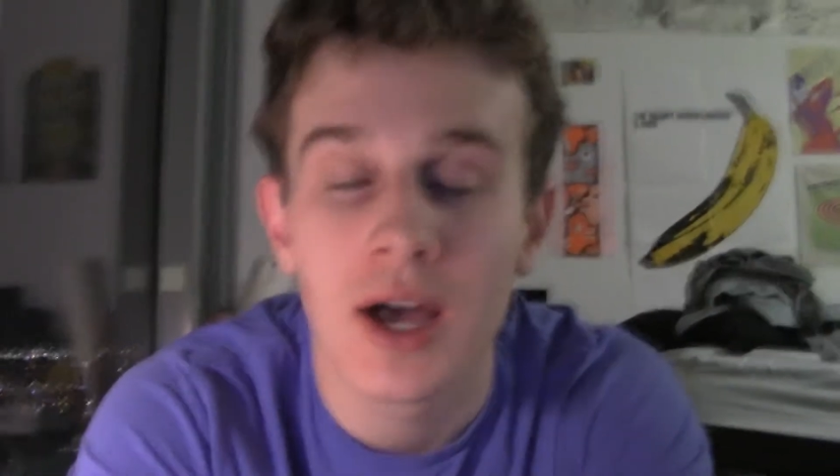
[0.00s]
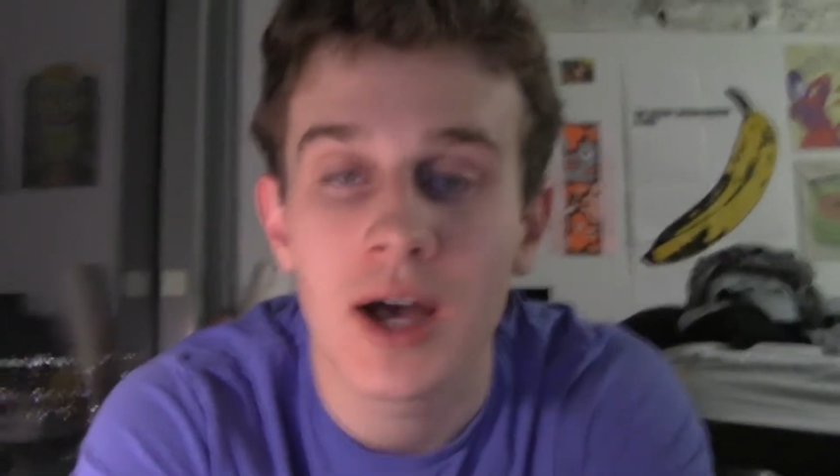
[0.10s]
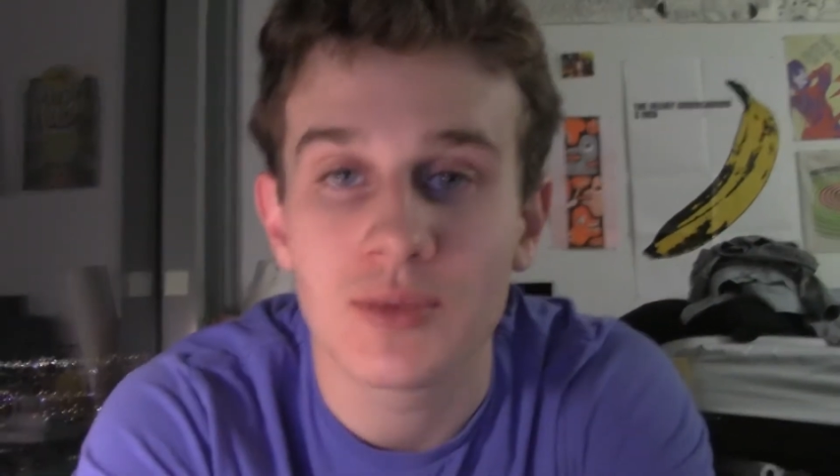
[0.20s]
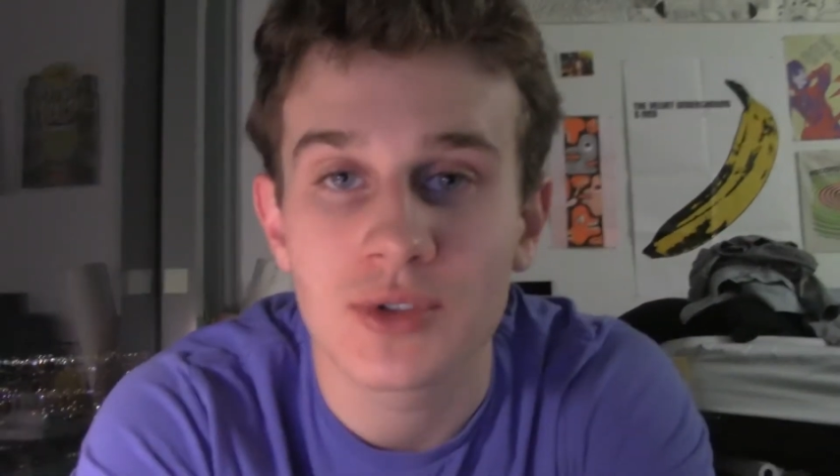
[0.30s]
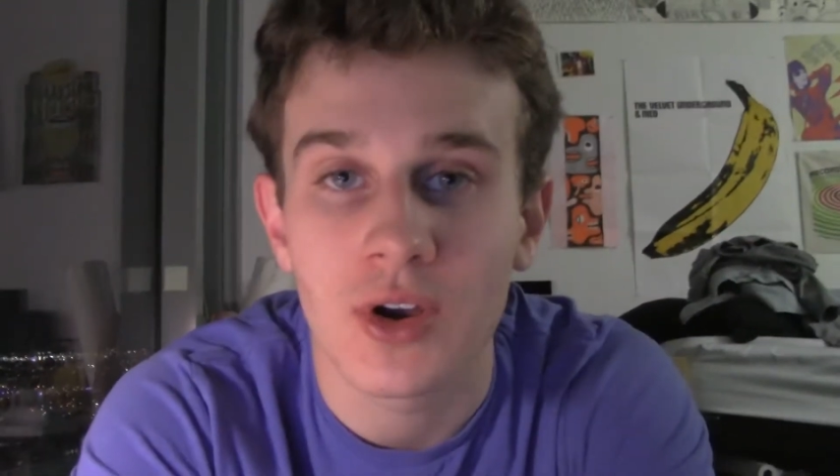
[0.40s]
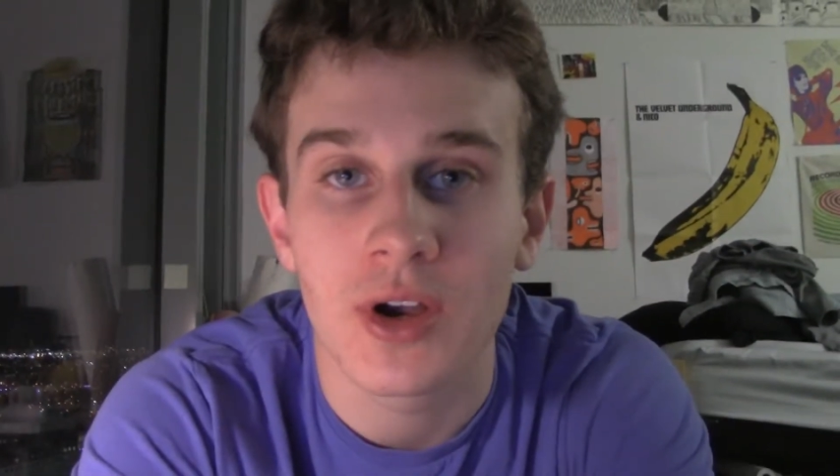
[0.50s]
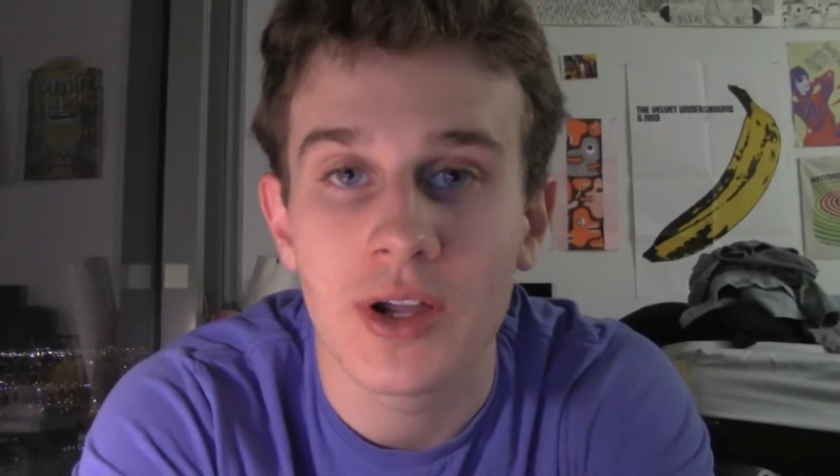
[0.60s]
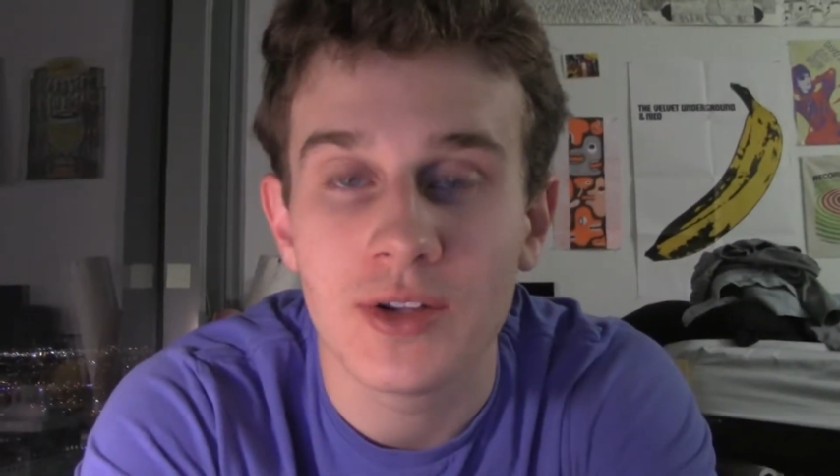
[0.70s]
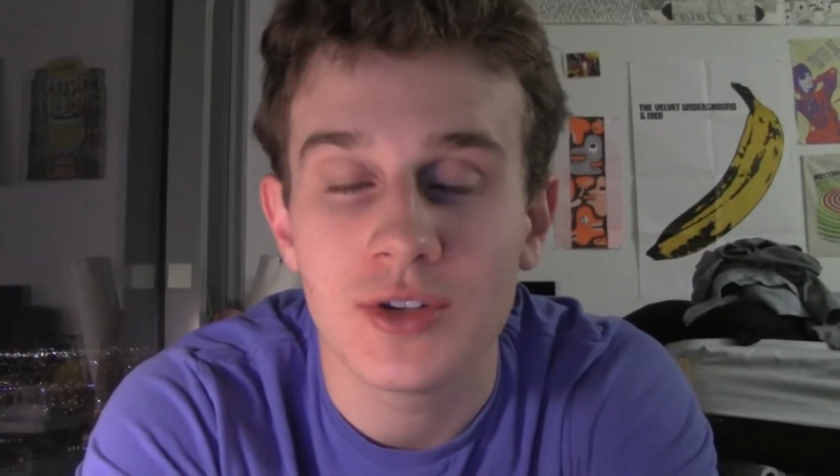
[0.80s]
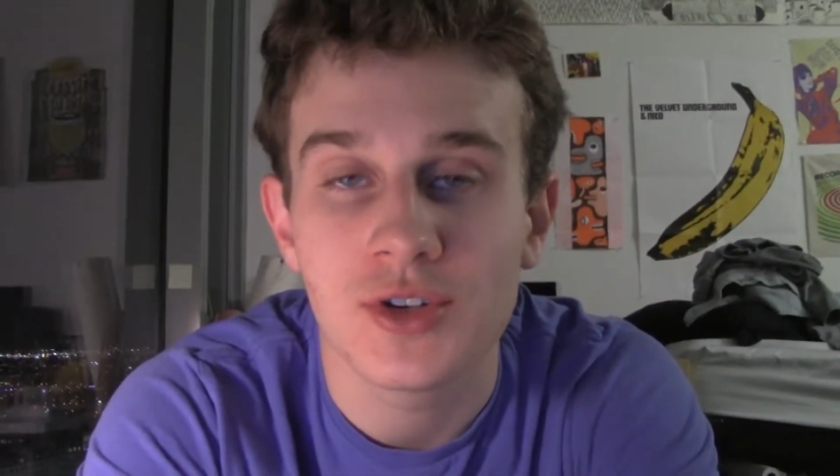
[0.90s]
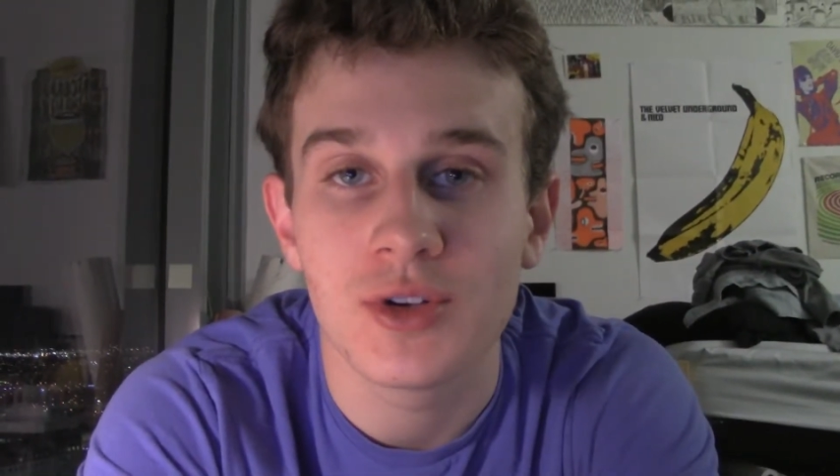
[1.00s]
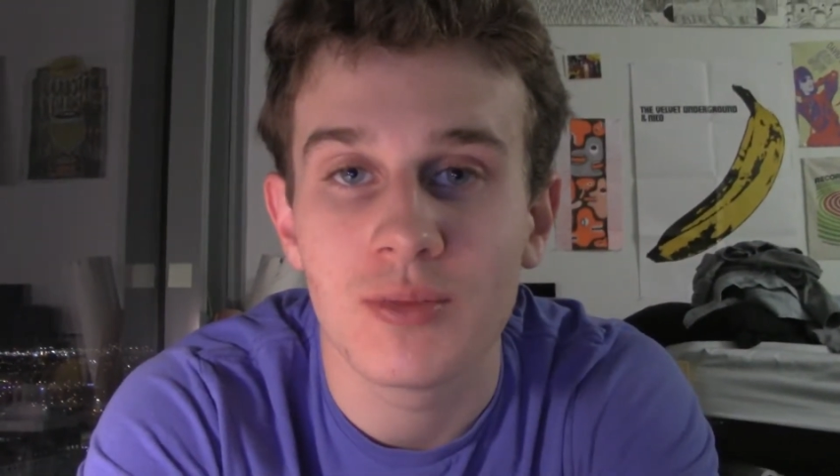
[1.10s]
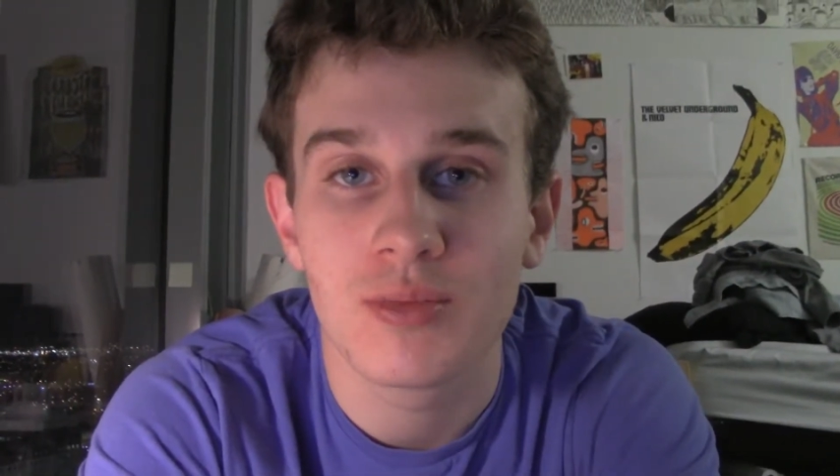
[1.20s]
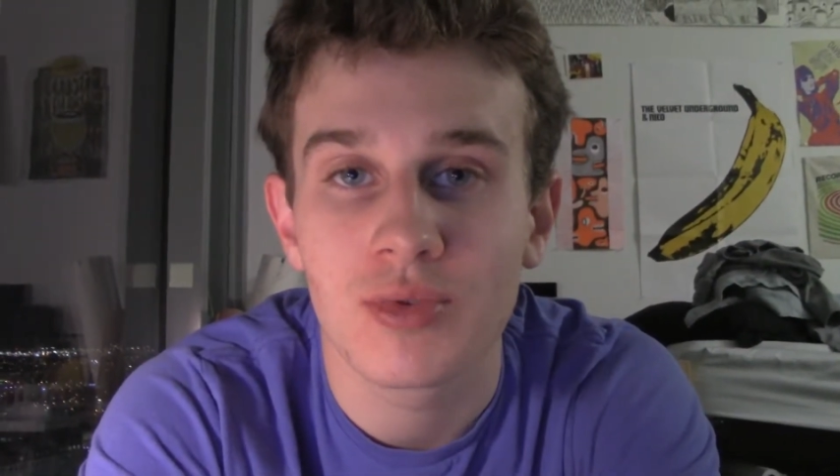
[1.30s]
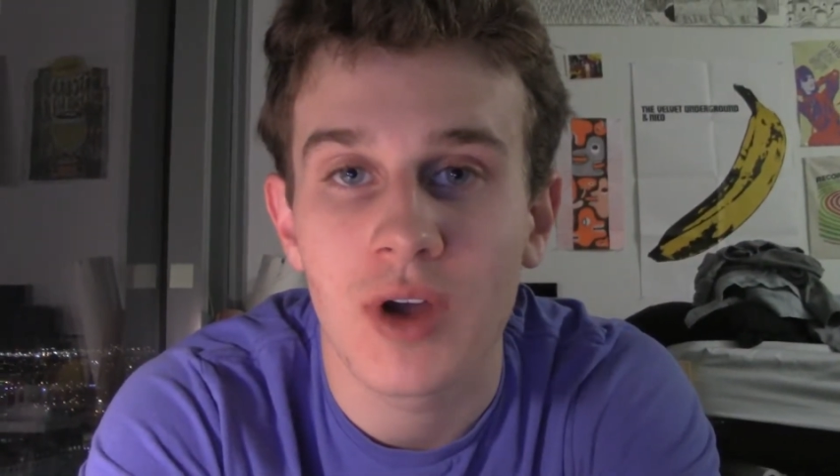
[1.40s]
I'm sorry, you
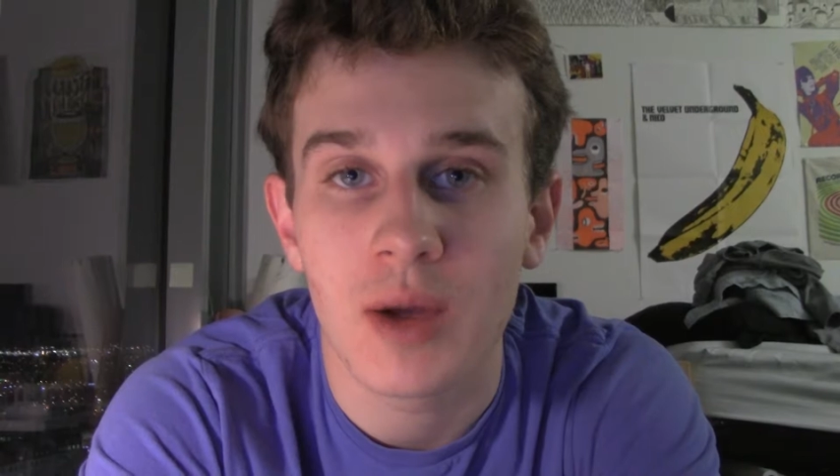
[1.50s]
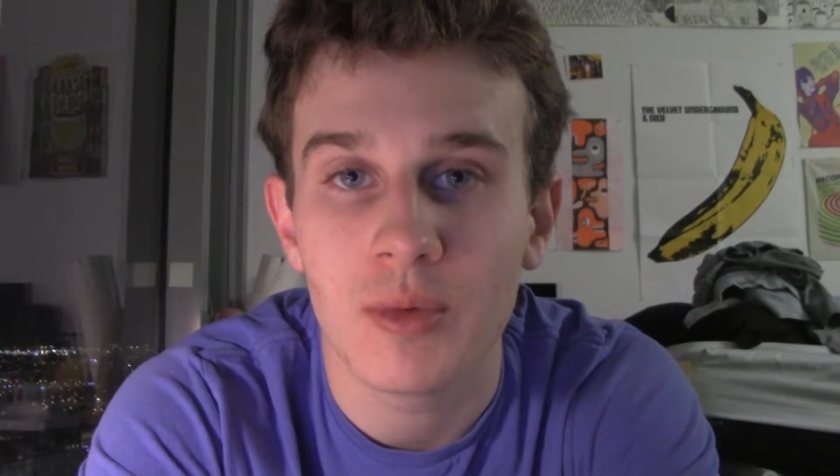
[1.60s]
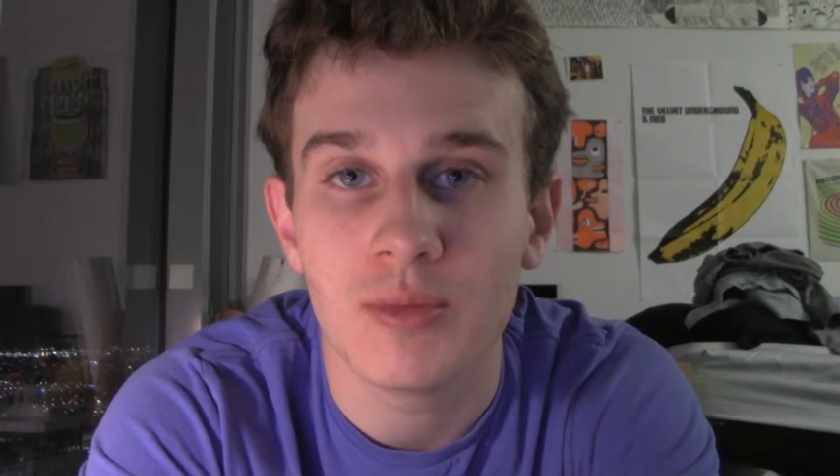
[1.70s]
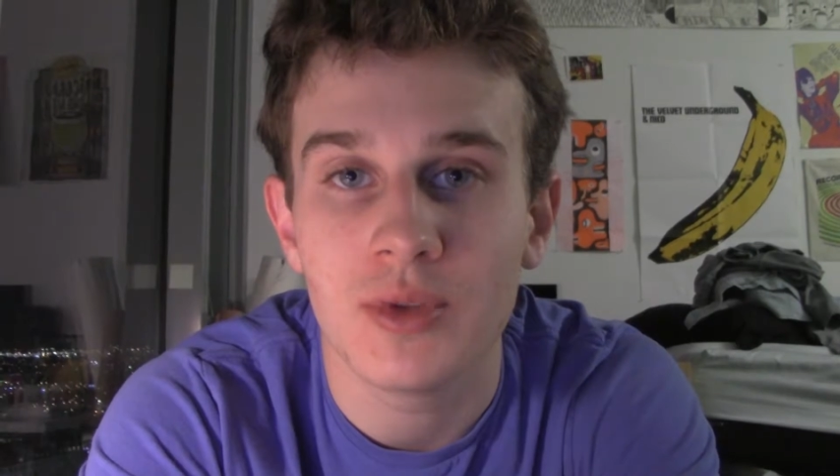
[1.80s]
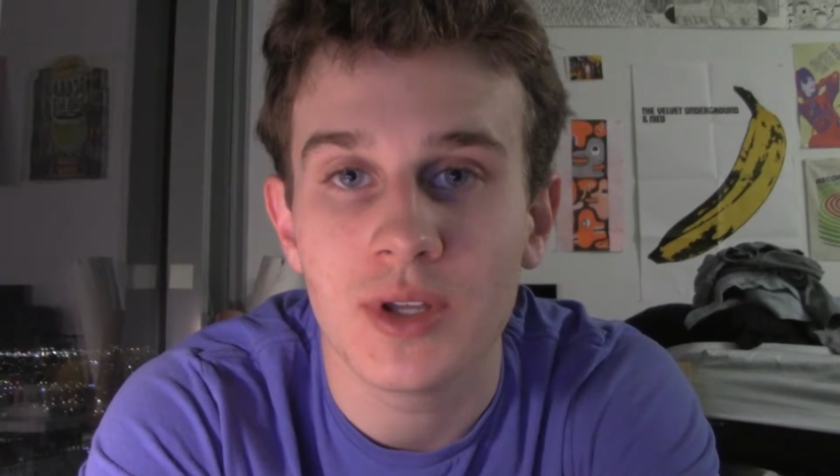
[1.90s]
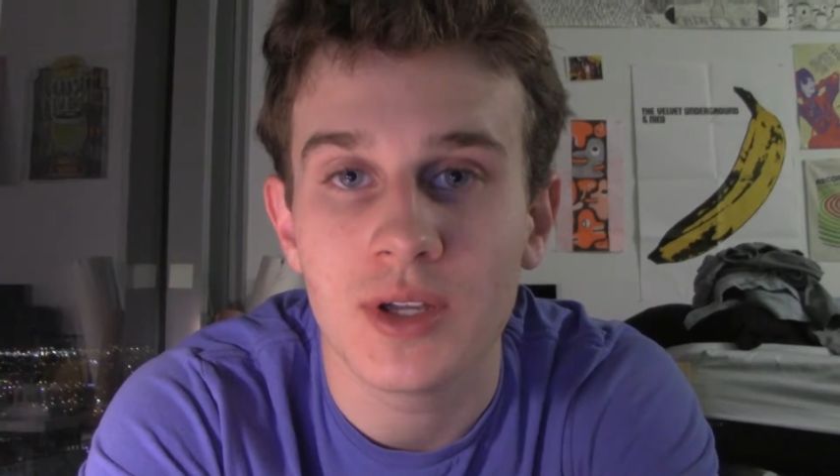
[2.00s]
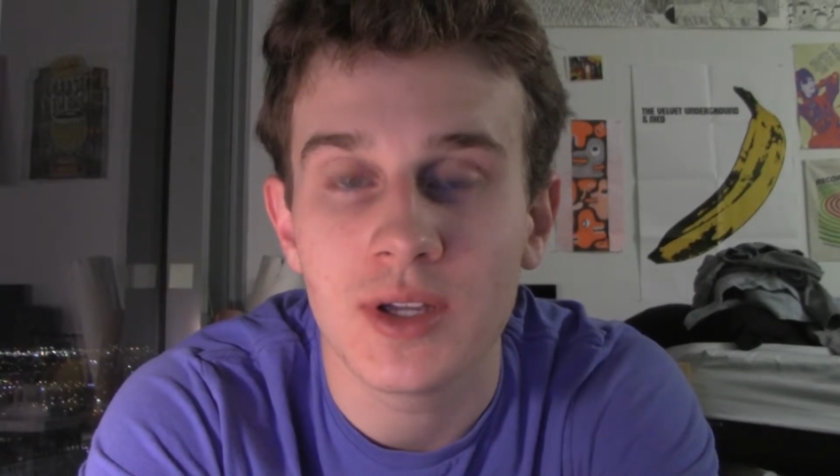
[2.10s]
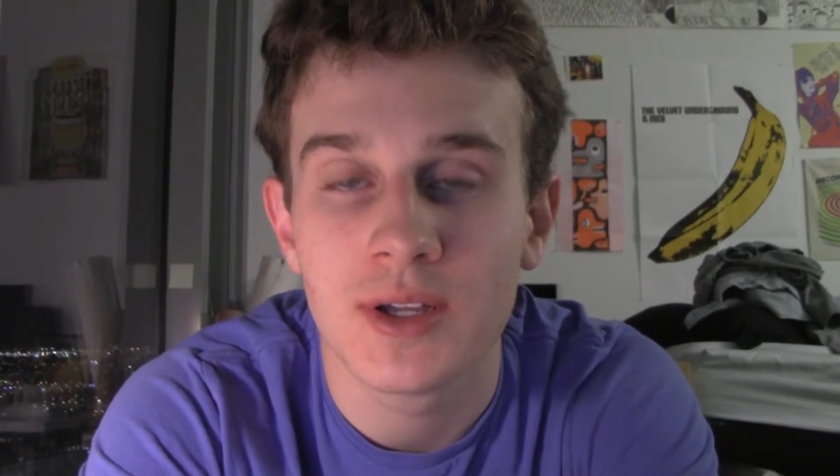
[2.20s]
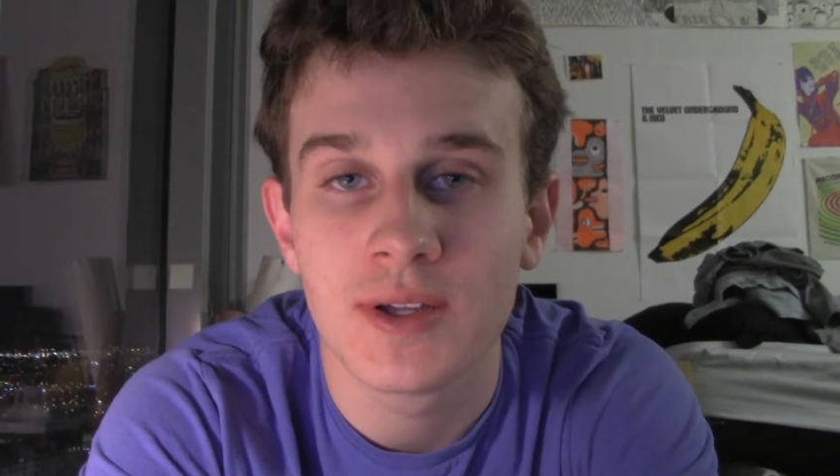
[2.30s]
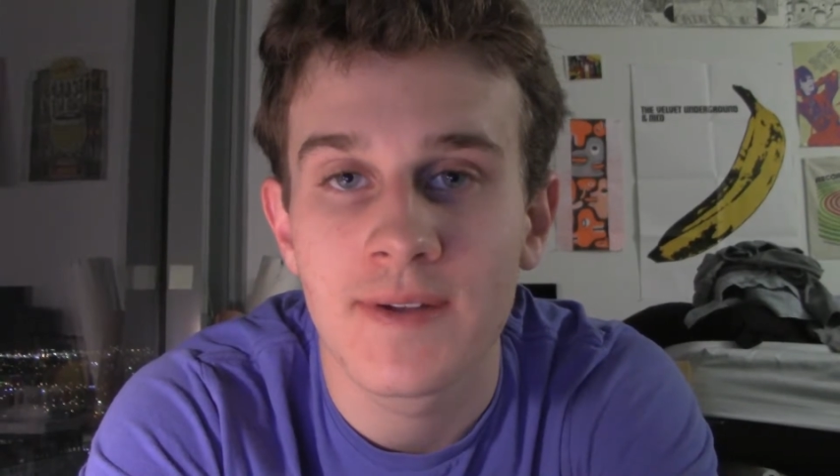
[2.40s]
should probably